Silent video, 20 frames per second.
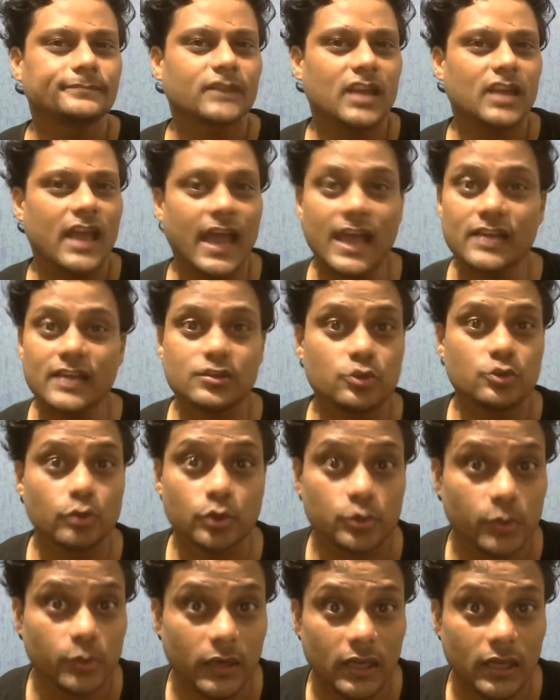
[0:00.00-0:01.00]
as
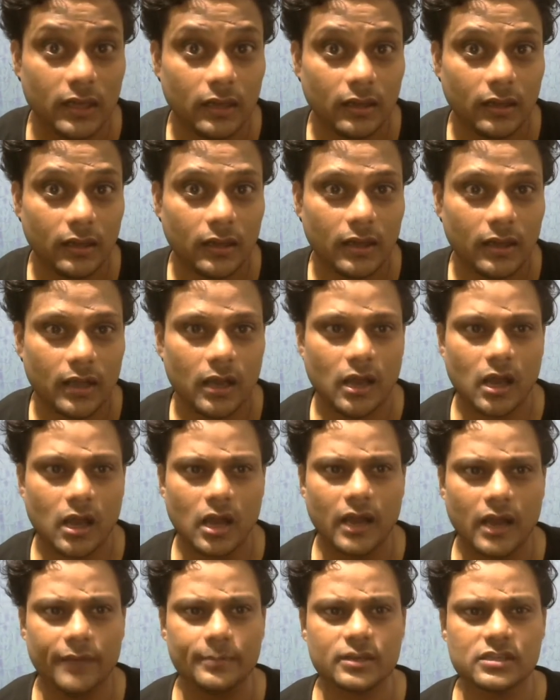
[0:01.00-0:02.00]
usual,
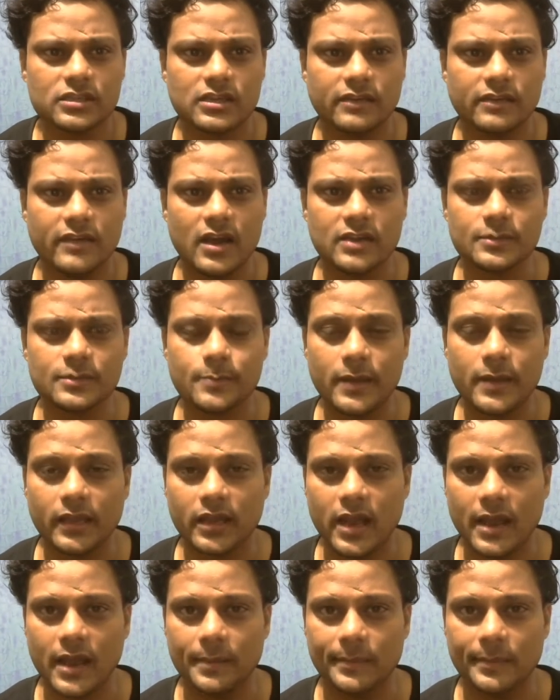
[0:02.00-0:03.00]
I must have asked my
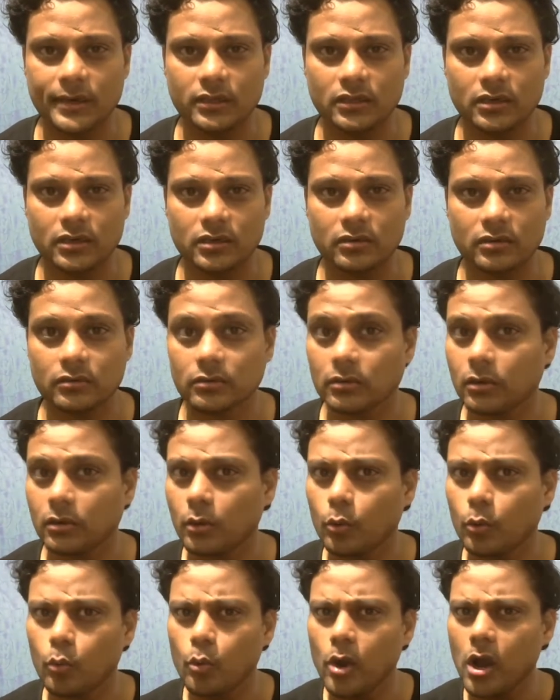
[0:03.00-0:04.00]
grandmother,
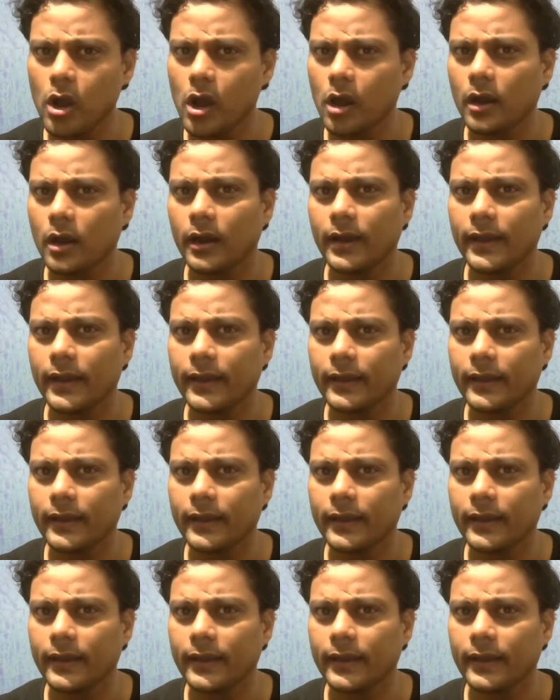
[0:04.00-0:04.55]
why?